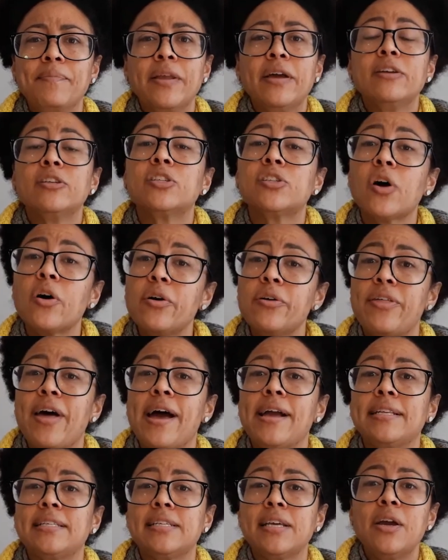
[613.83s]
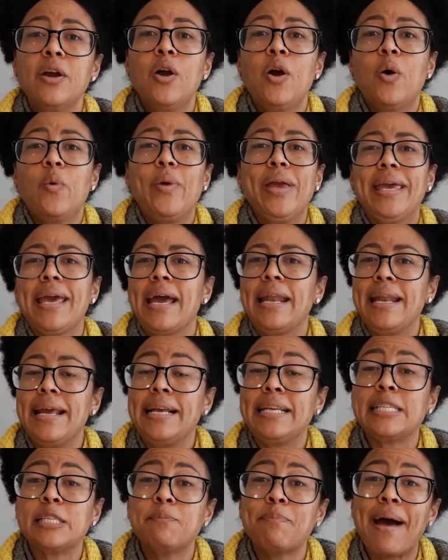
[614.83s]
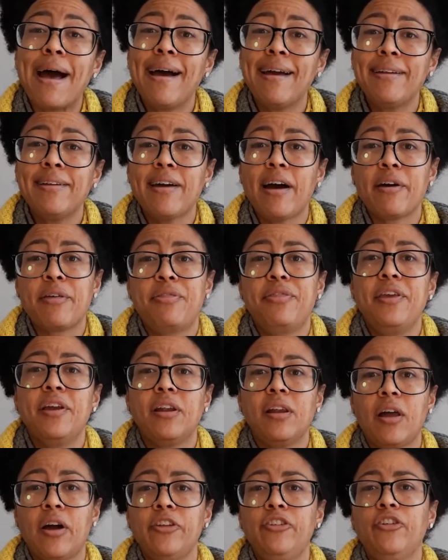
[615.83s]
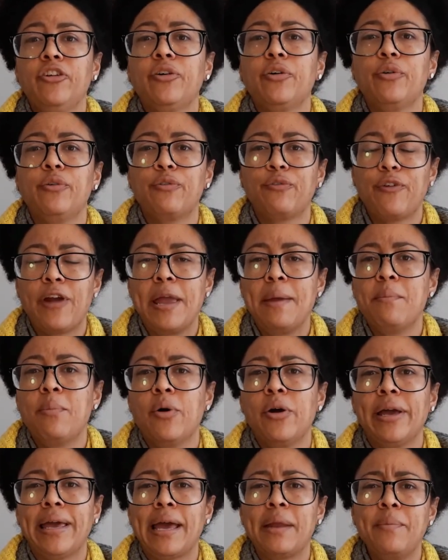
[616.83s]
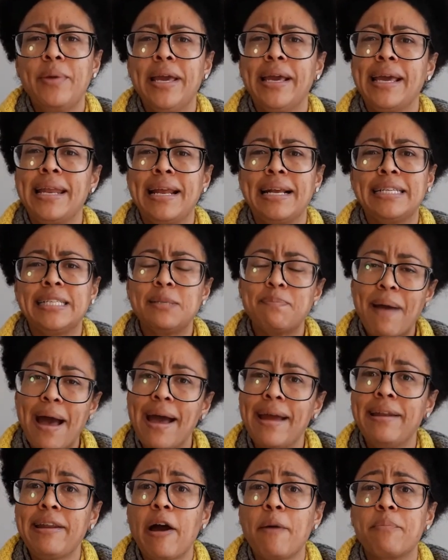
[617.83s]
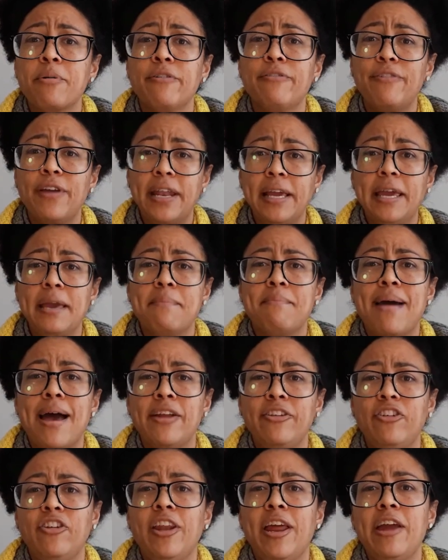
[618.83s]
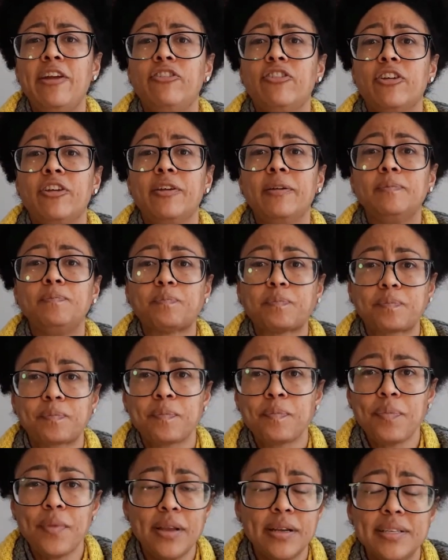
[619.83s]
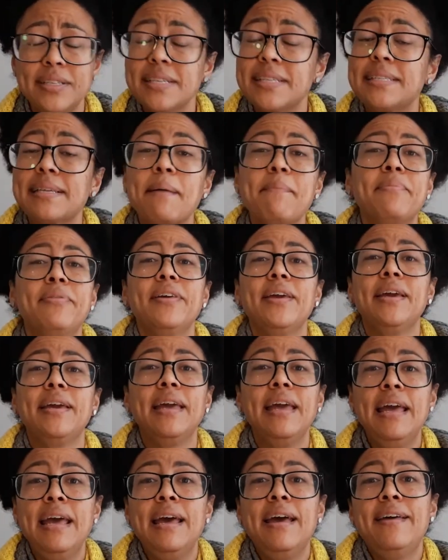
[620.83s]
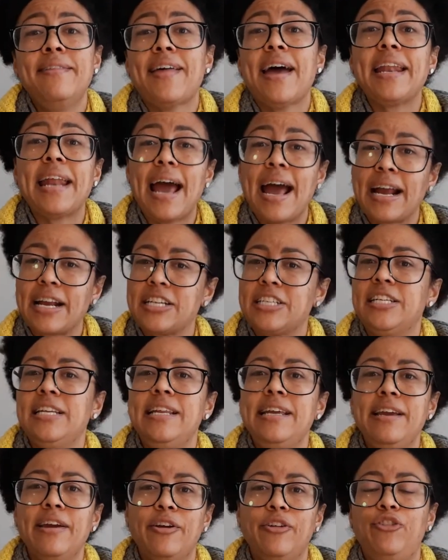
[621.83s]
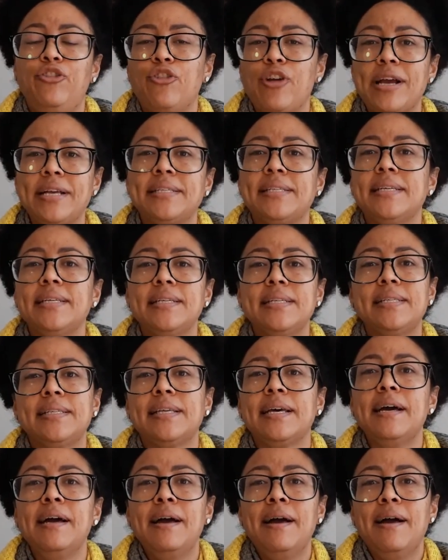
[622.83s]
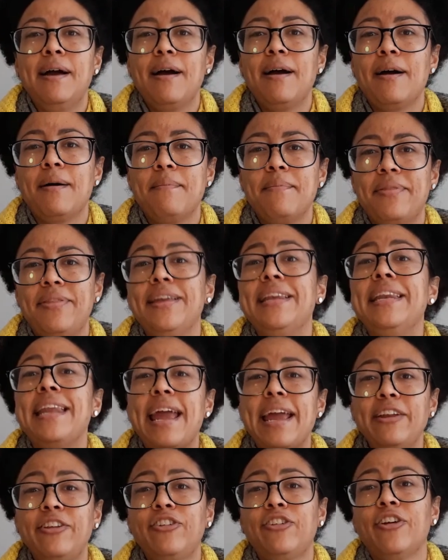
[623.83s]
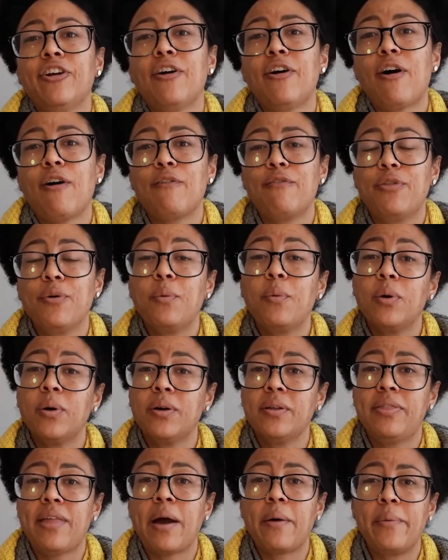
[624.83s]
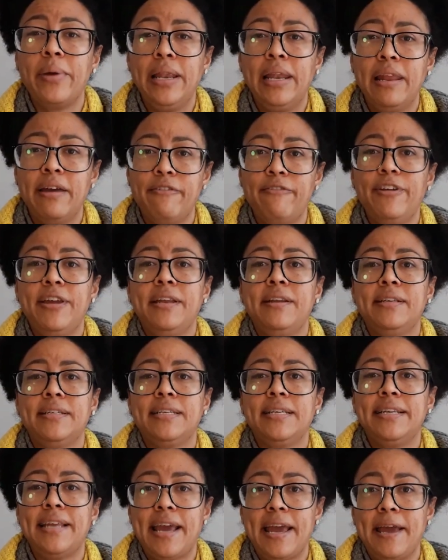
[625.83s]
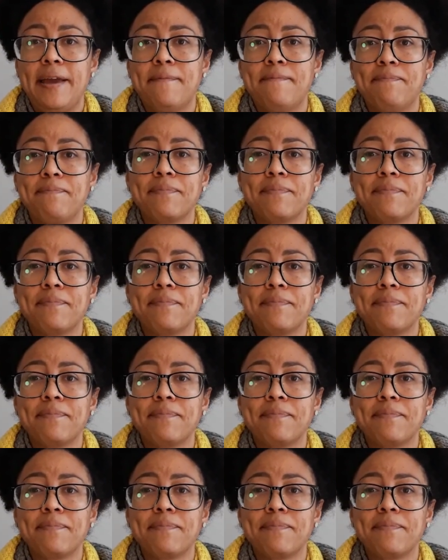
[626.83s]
so that we can expand our theological framework and we can expand our prophetic imagination to something that actually addresses the nature of the world that we live in today.